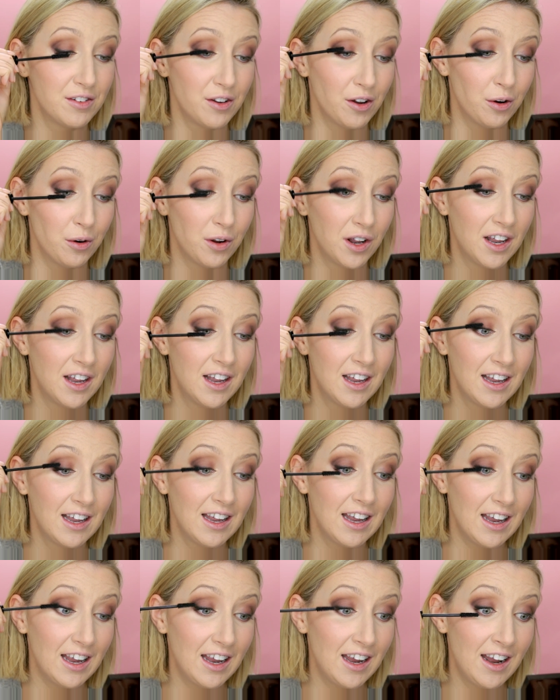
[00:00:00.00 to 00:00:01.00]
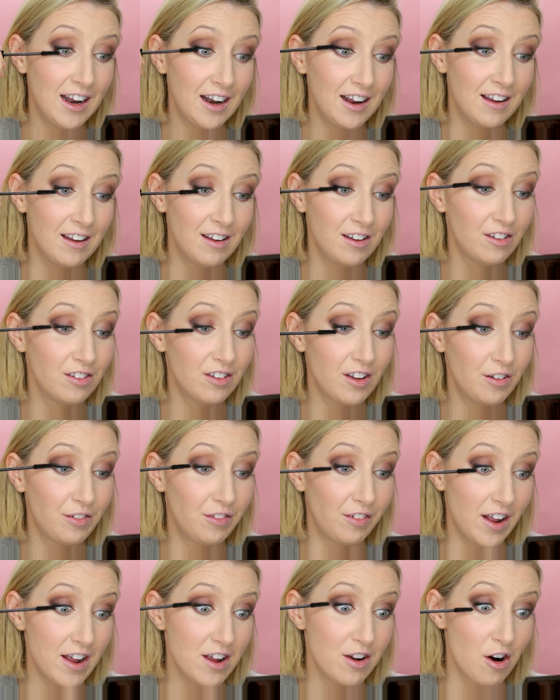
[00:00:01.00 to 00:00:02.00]
So it is a
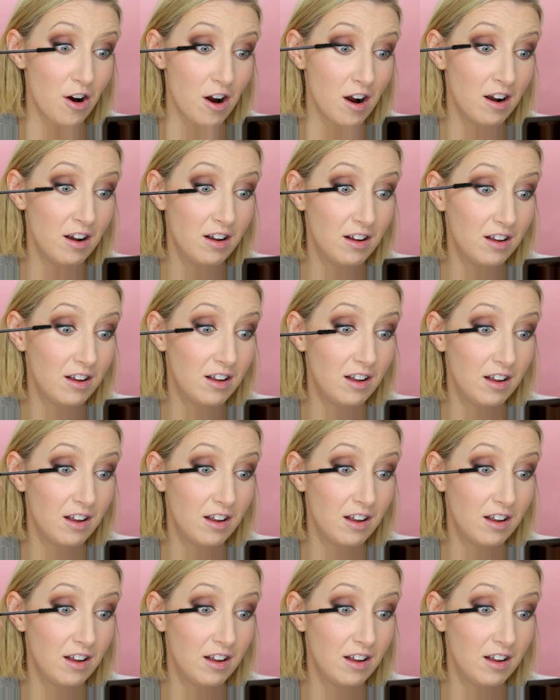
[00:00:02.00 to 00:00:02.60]
flaker,